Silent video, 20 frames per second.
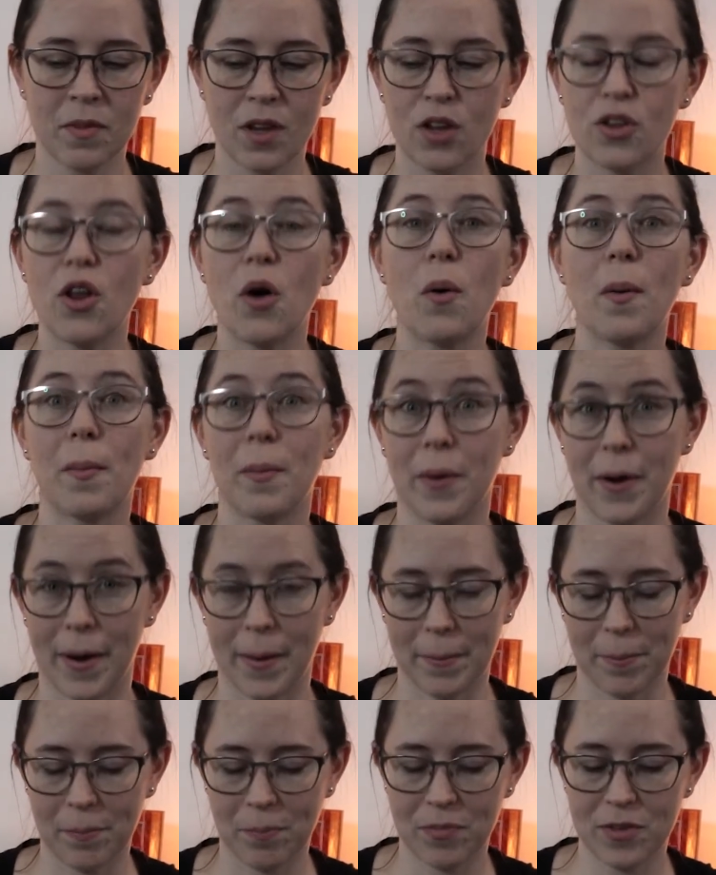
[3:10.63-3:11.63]
No whipped
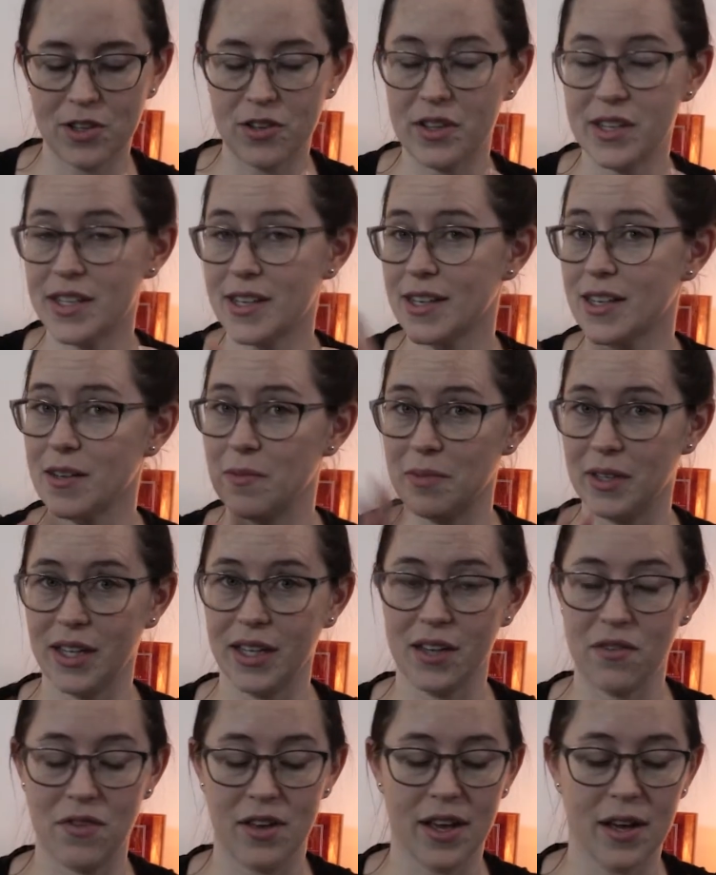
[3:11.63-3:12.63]
cream. So this is
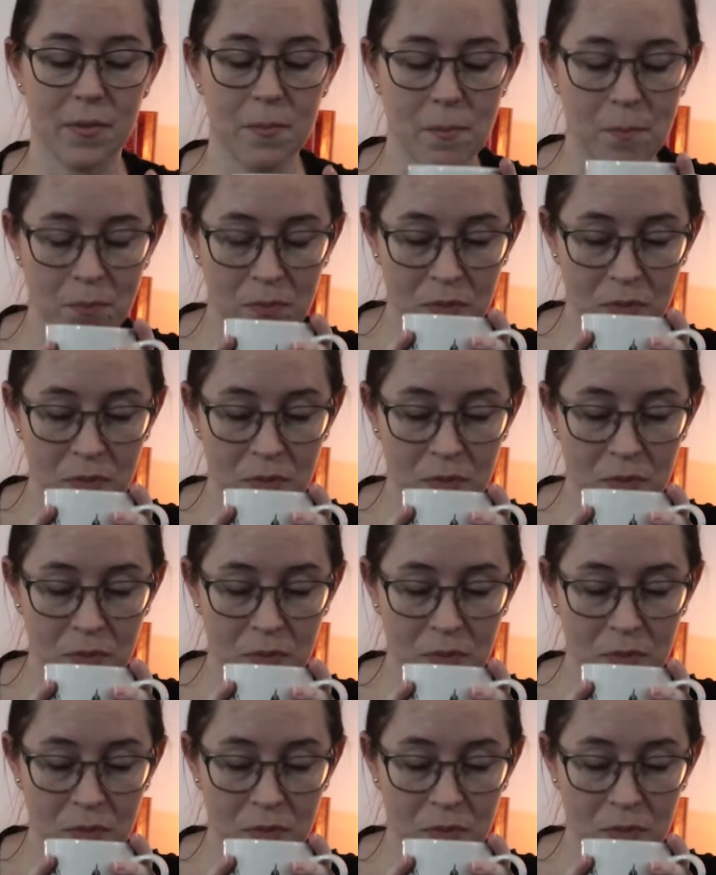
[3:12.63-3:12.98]
completely vegan.